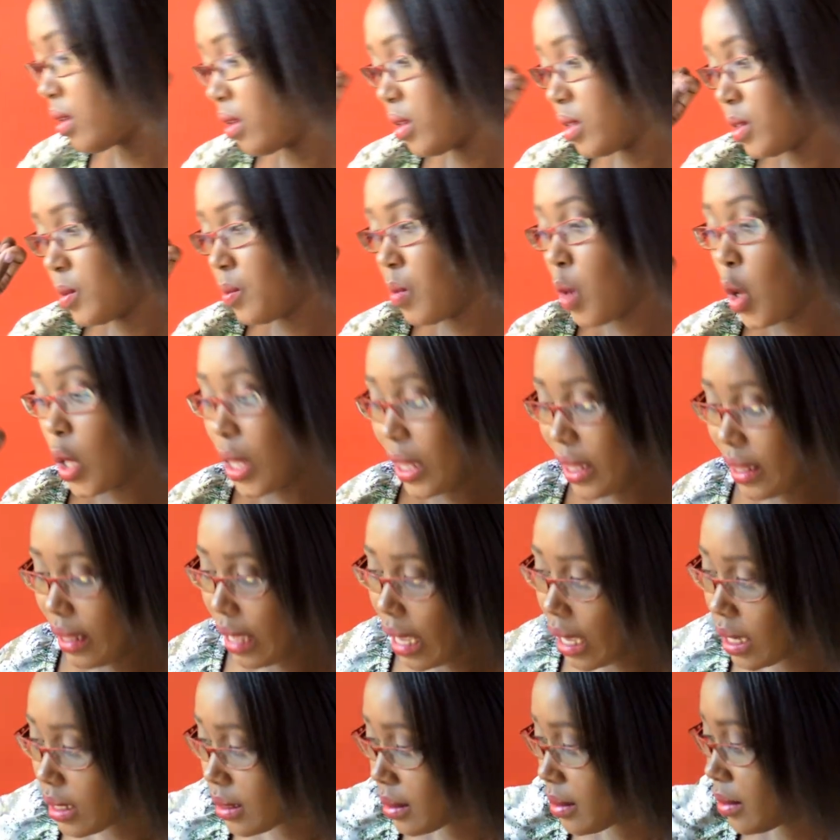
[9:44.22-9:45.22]
small
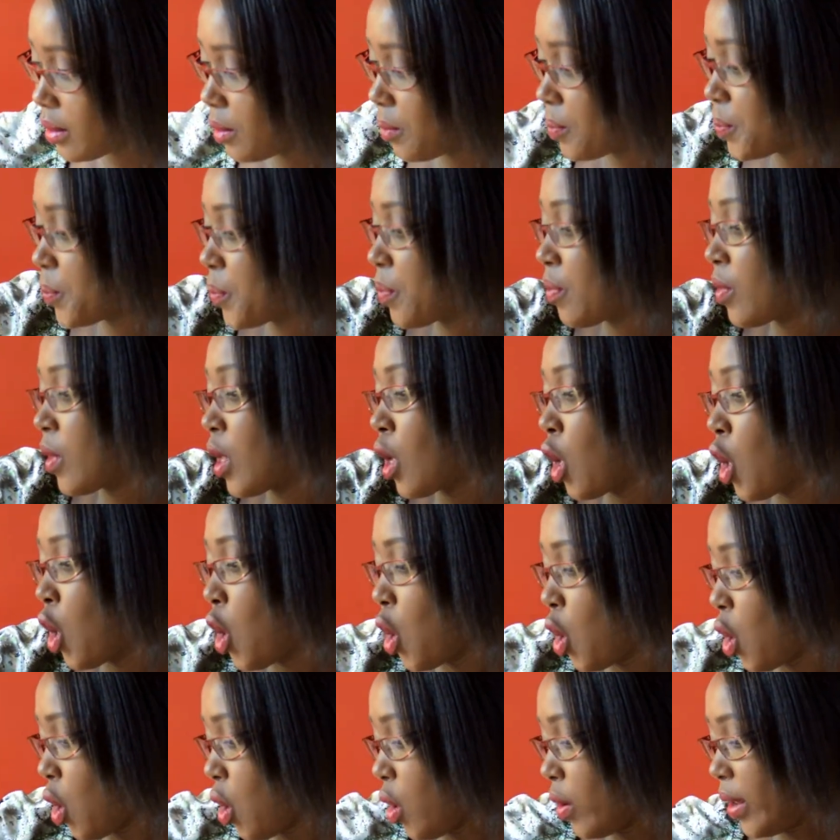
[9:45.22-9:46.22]
things.
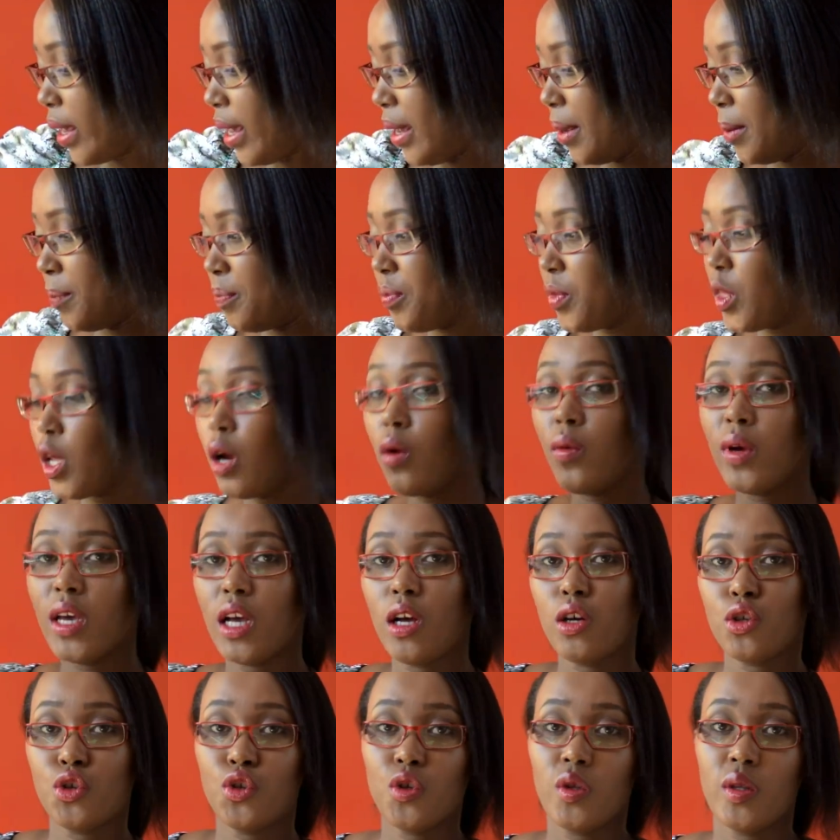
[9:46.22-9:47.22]
Okay, now we
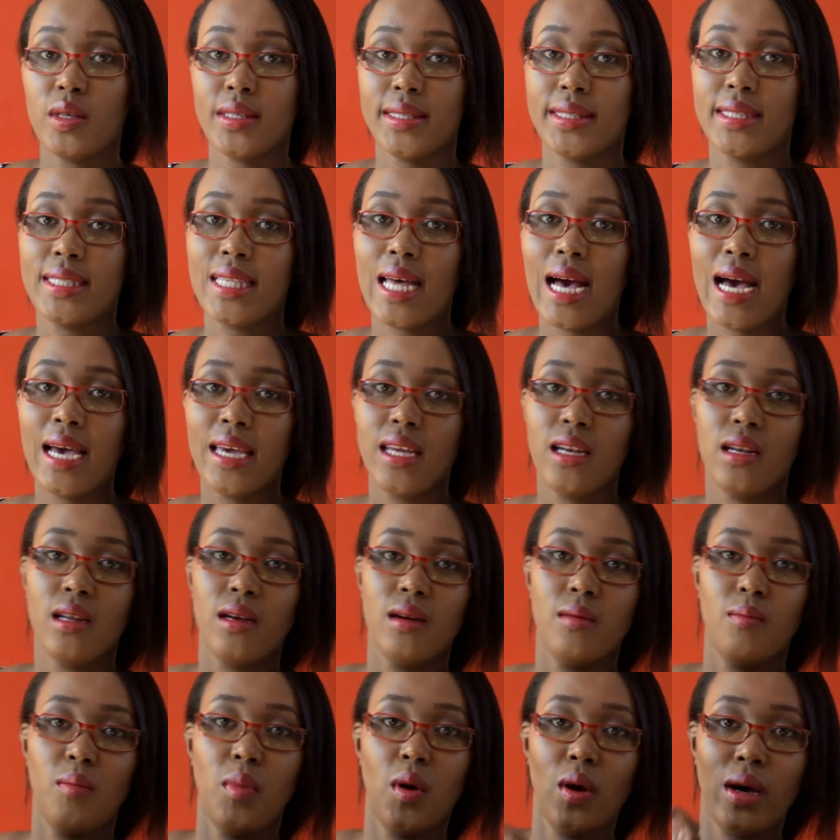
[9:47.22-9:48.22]
go to the side
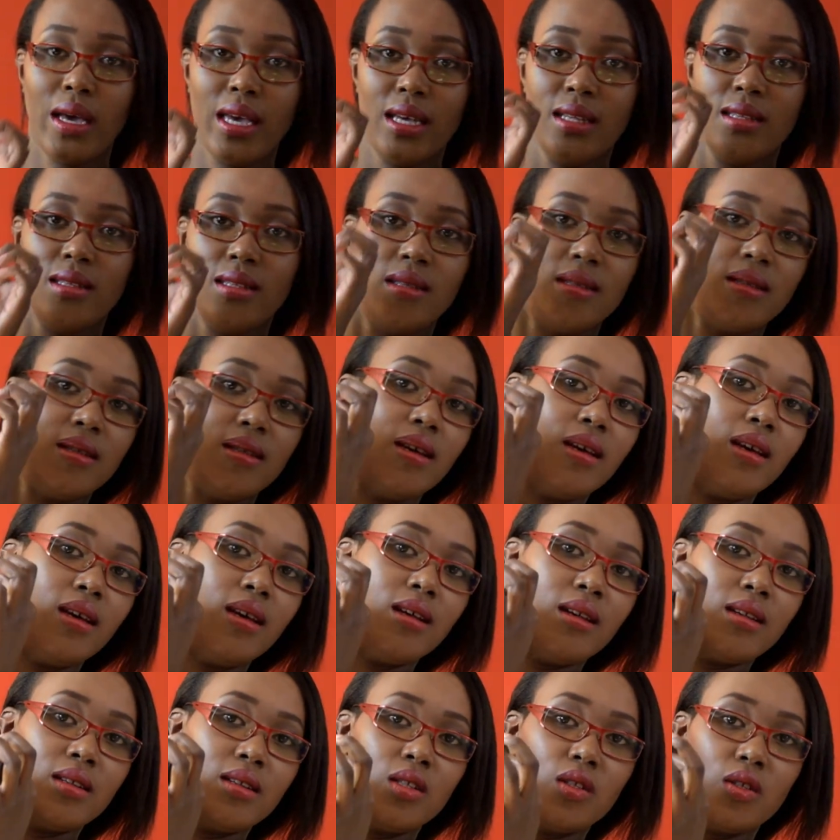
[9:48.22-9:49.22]
pockets.
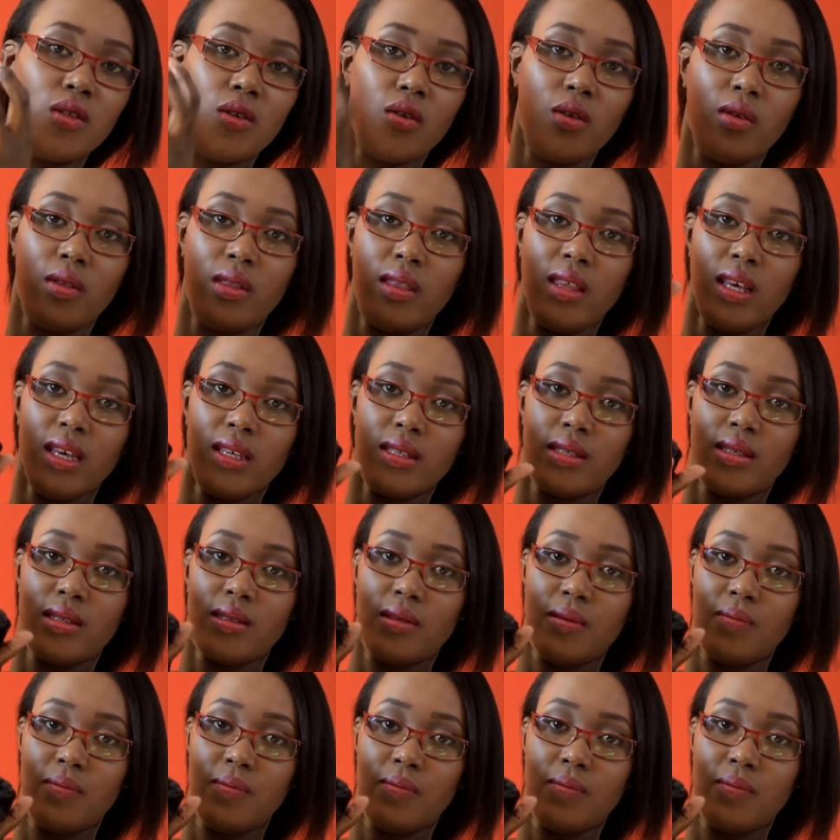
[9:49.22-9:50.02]
So this